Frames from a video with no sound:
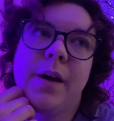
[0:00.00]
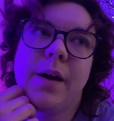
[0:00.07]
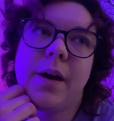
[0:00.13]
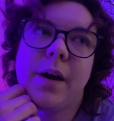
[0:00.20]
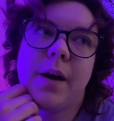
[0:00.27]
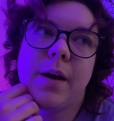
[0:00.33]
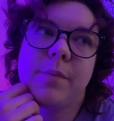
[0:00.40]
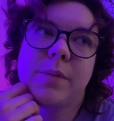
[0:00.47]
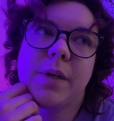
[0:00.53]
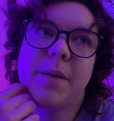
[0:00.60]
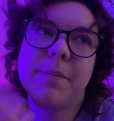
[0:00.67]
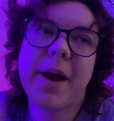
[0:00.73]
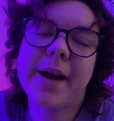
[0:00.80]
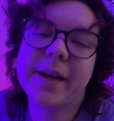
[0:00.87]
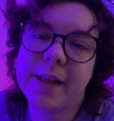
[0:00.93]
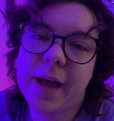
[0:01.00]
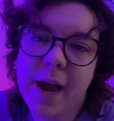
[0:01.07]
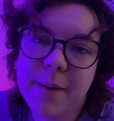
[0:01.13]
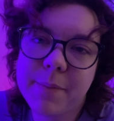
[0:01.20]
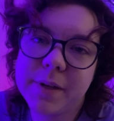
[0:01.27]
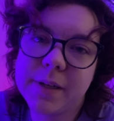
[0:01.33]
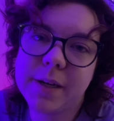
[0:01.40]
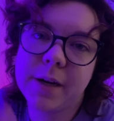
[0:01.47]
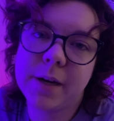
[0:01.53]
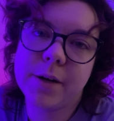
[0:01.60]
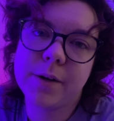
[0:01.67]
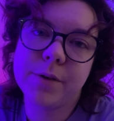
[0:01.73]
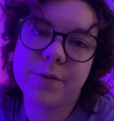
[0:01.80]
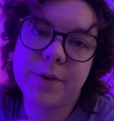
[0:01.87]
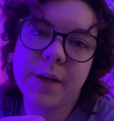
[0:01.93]
um, get back in the habit
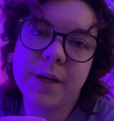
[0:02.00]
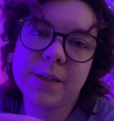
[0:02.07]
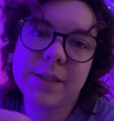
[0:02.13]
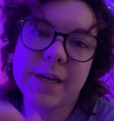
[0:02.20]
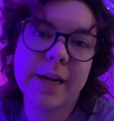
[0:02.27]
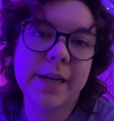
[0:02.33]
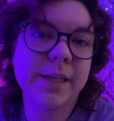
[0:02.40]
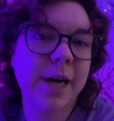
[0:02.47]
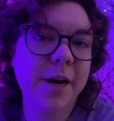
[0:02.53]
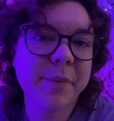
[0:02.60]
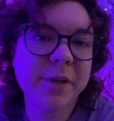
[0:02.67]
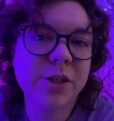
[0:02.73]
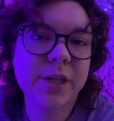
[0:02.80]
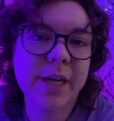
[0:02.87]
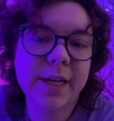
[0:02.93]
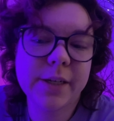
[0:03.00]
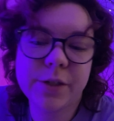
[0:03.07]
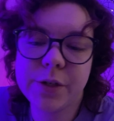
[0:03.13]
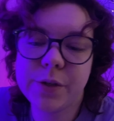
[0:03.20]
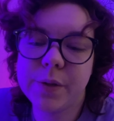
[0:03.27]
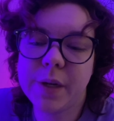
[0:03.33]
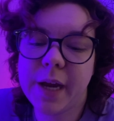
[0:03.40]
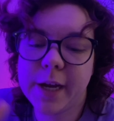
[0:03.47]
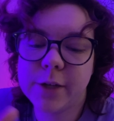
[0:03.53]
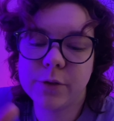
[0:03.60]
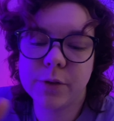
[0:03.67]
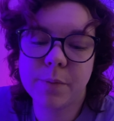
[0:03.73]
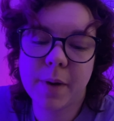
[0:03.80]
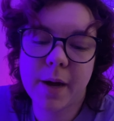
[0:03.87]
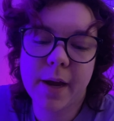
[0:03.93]
of taking time each day to engage
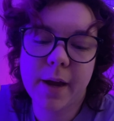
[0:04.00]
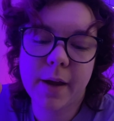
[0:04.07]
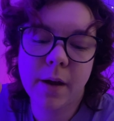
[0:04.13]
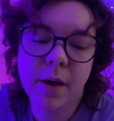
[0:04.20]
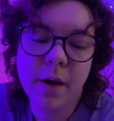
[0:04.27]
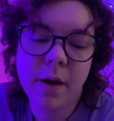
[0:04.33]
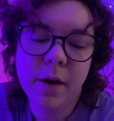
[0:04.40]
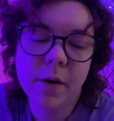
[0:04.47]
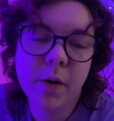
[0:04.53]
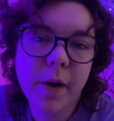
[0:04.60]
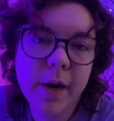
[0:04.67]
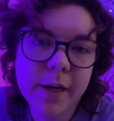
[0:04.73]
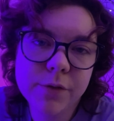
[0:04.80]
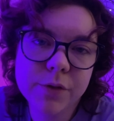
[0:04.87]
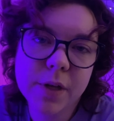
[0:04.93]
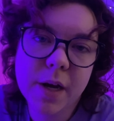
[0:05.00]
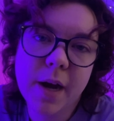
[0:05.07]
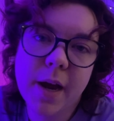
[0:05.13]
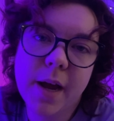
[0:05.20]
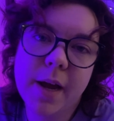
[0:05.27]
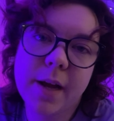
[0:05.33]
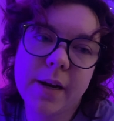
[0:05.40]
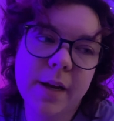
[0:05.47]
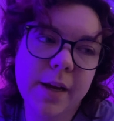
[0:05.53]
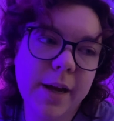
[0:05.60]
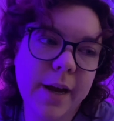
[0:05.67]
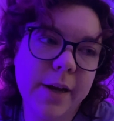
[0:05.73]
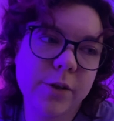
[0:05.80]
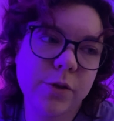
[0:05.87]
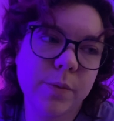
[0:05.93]
with my creative side,
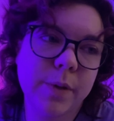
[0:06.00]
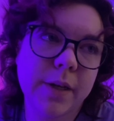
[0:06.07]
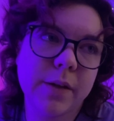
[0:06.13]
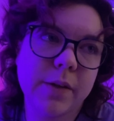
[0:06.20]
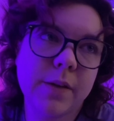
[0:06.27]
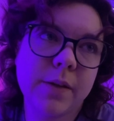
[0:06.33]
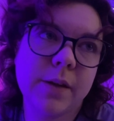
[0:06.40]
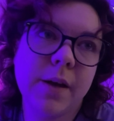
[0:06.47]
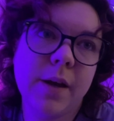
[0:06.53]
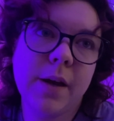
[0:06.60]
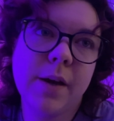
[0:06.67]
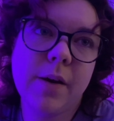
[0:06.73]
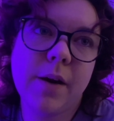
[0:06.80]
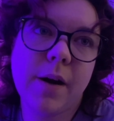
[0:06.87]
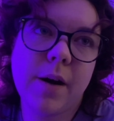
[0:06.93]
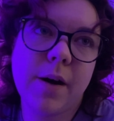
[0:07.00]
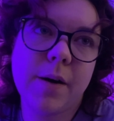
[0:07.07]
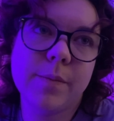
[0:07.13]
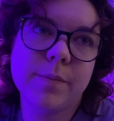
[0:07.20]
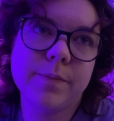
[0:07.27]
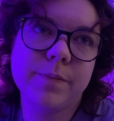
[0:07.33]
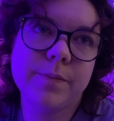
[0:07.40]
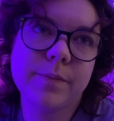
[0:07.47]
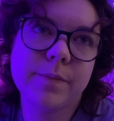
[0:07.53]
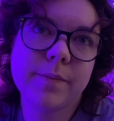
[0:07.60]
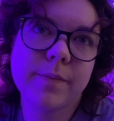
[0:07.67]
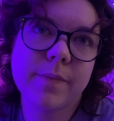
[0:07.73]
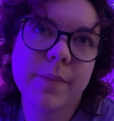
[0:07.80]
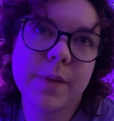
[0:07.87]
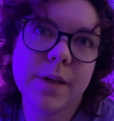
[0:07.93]
engage with um,
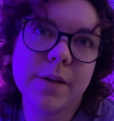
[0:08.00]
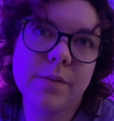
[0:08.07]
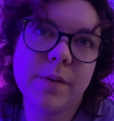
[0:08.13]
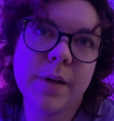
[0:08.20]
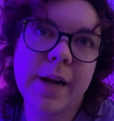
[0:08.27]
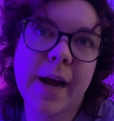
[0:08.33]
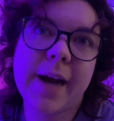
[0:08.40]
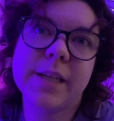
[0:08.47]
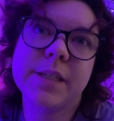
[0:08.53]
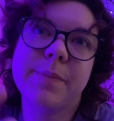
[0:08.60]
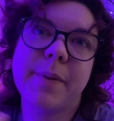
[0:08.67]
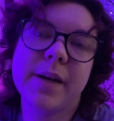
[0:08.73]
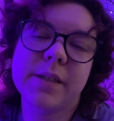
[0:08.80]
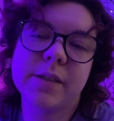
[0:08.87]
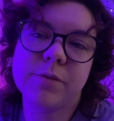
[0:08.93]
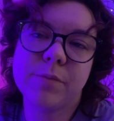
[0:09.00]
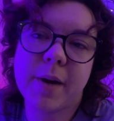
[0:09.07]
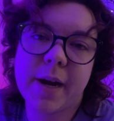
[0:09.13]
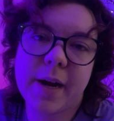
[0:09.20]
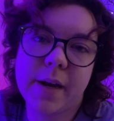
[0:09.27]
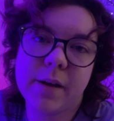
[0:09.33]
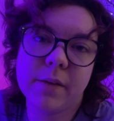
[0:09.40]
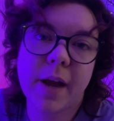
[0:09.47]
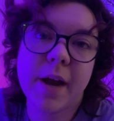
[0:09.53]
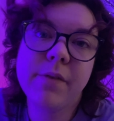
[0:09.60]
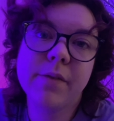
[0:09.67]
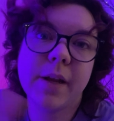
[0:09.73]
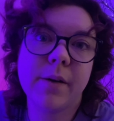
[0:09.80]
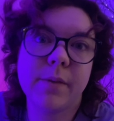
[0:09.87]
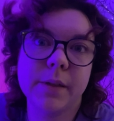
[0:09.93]
an aspect of my
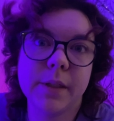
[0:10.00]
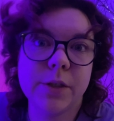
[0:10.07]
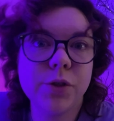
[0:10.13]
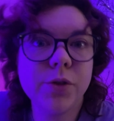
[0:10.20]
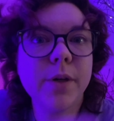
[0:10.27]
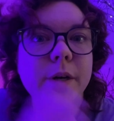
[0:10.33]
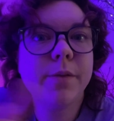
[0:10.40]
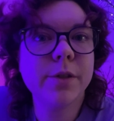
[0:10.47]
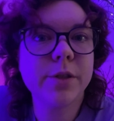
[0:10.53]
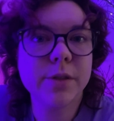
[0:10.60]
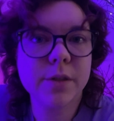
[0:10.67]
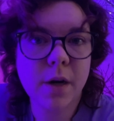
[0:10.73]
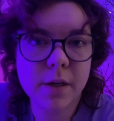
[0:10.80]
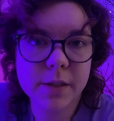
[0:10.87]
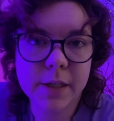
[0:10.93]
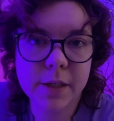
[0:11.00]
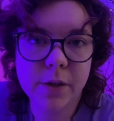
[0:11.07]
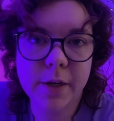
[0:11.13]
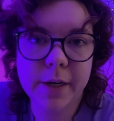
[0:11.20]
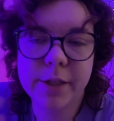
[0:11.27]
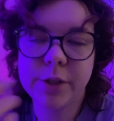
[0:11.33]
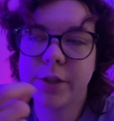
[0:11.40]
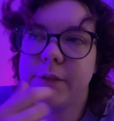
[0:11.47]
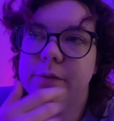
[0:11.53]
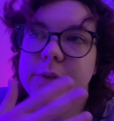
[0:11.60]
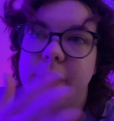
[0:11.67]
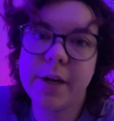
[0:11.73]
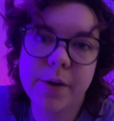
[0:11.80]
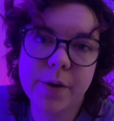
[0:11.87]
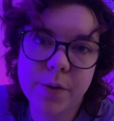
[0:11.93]
life that I really enjoy, which is content creation,
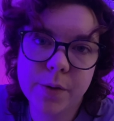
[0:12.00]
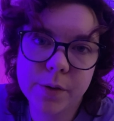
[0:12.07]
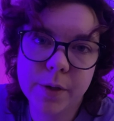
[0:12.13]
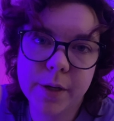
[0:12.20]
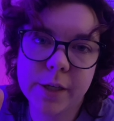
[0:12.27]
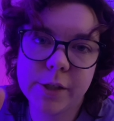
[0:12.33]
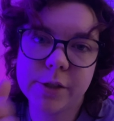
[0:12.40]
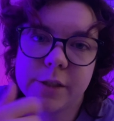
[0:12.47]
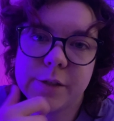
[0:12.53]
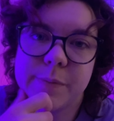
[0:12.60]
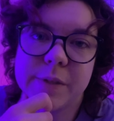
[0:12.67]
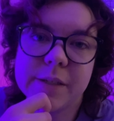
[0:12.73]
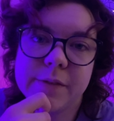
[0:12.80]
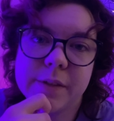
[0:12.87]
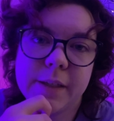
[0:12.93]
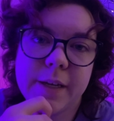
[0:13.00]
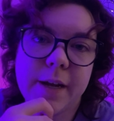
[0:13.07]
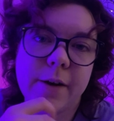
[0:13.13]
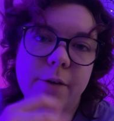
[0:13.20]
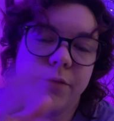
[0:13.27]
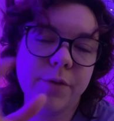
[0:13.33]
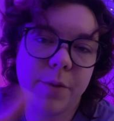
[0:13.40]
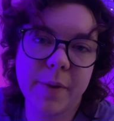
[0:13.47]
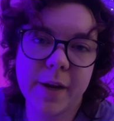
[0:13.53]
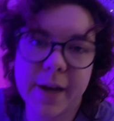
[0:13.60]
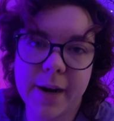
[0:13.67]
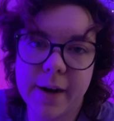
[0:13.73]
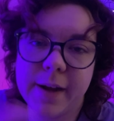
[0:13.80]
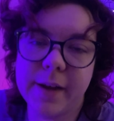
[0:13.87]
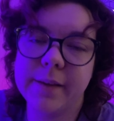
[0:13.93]
video creation specifically, you know, filming,
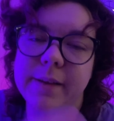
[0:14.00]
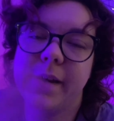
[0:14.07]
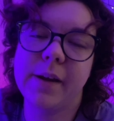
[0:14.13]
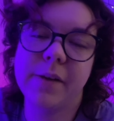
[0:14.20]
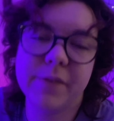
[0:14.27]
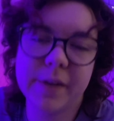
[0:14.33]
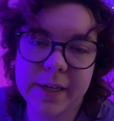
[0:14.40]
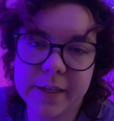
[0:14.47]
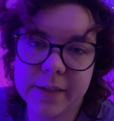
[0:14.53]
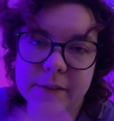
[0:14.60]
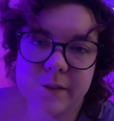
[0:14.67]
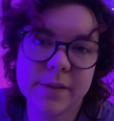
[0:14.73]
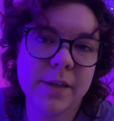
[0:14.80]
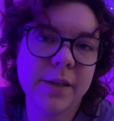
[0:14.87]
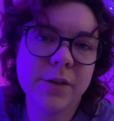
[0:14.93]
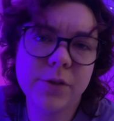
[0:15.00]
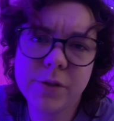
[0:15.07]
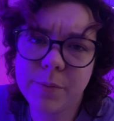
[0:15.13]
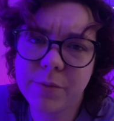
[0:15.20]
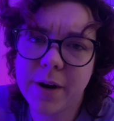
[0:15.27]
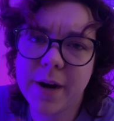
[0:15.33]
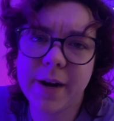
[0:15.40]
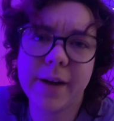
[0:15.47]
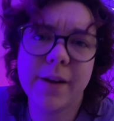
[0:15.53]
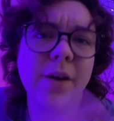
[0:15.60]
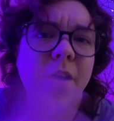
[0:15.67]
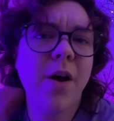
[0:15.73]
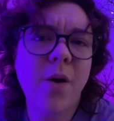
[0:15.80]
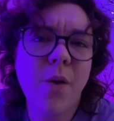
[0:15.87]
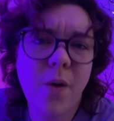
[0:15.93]
editing, thinking of ideas, script writing,
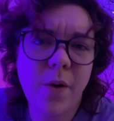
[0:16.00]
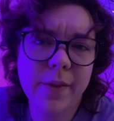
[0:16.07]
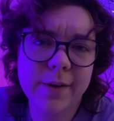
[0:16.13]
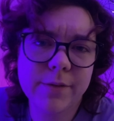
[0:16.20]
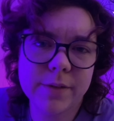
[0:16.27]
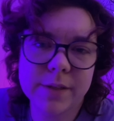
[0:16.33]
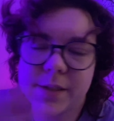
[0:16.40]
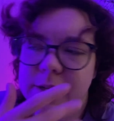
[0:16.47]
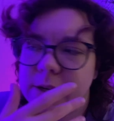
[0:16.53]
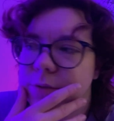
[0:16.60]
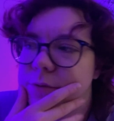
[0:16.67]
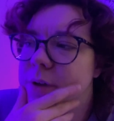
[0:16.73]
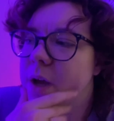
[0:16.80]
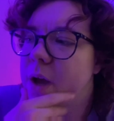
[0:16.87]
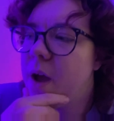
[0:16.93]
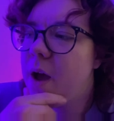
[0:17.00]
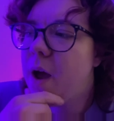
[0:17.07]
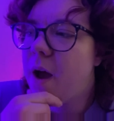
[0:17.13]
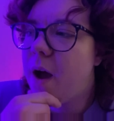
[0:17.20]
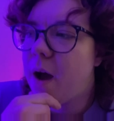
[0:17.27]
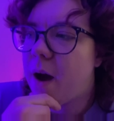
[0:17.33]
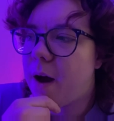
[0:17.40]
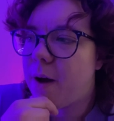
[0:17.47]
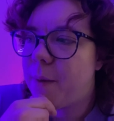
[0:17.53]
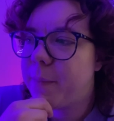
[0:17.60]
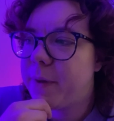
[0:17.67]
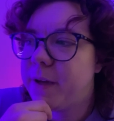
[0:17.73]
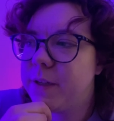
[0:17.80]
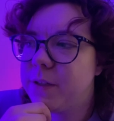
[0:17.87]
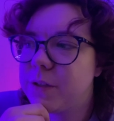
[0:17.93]
all that fun stuff.
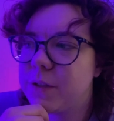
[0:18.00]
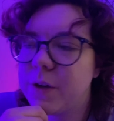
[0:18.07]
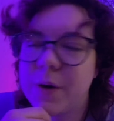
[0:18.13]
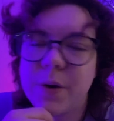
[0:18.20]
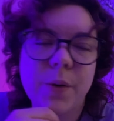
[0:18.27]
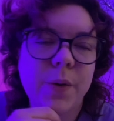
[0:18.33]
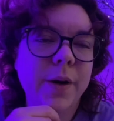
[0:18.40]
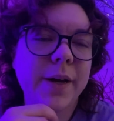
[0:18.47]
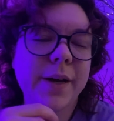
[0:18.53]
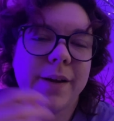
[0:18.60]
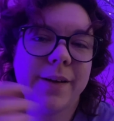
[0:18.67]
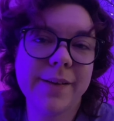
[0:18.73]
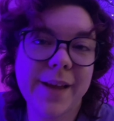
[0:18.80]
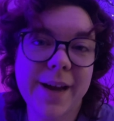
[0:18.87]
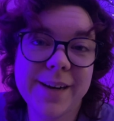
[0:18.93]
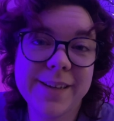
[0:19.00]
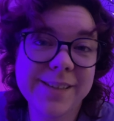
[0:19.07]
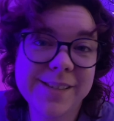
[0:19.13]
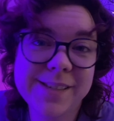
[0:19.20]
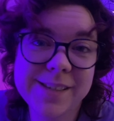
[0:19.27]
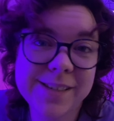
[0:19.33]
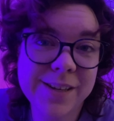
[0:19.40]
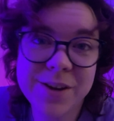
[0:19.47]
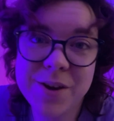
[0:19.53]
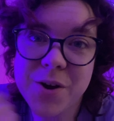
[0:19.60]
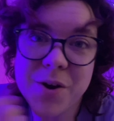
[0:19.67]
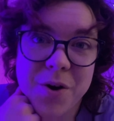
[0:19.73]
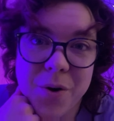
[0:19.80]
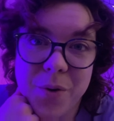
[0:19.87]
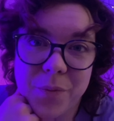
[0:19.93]
Um, so that is
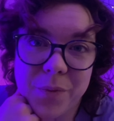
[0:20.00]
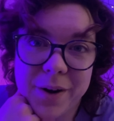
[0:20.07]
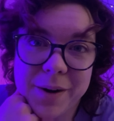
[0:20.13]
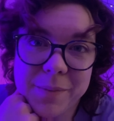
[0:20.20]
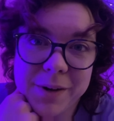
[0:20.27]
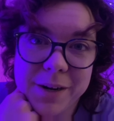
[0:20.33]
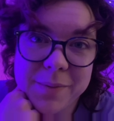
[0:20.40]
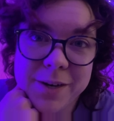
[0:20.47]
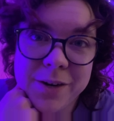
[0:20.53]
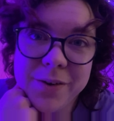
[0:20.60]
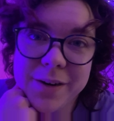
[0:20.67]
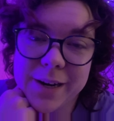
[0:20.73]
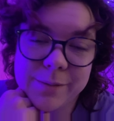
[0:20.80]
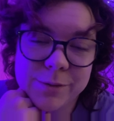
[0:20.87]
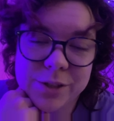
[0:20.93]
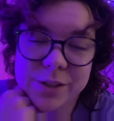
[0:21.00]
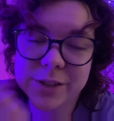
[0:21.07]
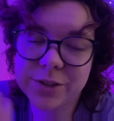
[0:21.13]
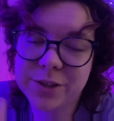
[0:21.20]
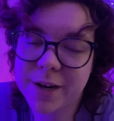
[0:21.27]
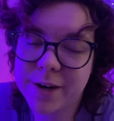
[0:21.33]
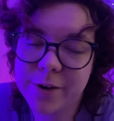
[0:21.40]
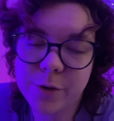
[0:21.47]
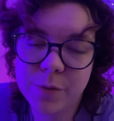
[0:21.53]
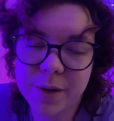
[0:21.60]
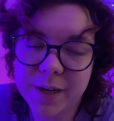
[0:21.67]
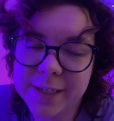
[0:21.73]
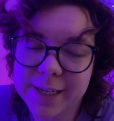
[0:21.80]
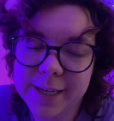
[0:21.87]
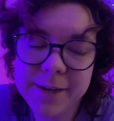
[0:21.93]
what I'm gonna be doing, and I'm just gonna try to do
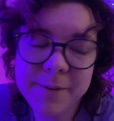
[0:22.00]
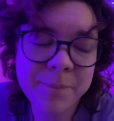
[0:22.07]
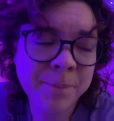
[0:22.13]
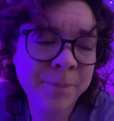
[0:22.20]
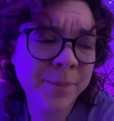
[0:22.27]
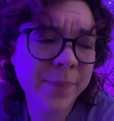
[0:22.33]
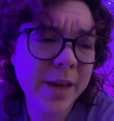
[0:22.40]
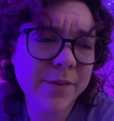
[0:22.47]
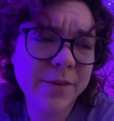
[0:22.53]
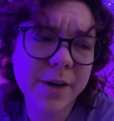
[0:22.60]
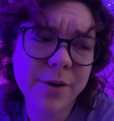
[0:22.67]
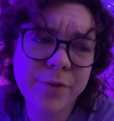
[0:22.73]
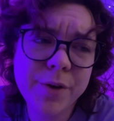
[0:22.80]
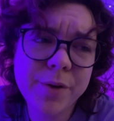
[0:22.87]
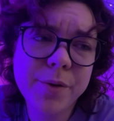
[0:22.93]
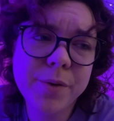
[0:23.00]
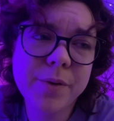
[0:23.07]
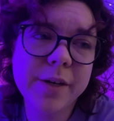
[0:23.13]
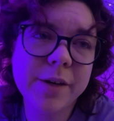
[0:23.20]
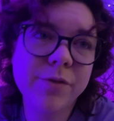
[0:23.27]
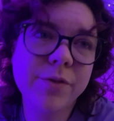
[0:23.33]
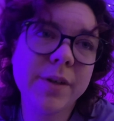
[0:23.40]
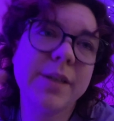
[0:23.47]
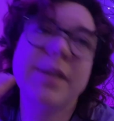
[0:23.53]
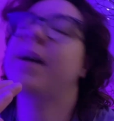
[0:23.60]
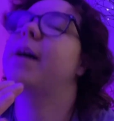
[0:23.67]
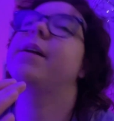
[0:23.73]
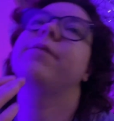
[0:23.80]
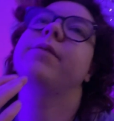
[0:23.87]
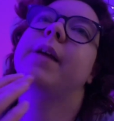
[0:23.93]
one a day. I've got a few different
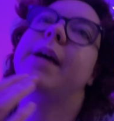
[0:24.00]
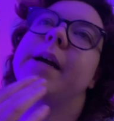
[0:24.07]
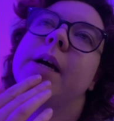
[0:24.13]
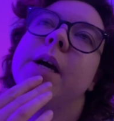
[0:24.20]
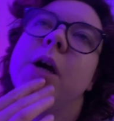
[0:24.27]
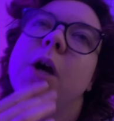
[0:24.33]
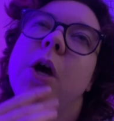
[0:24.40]
kind of like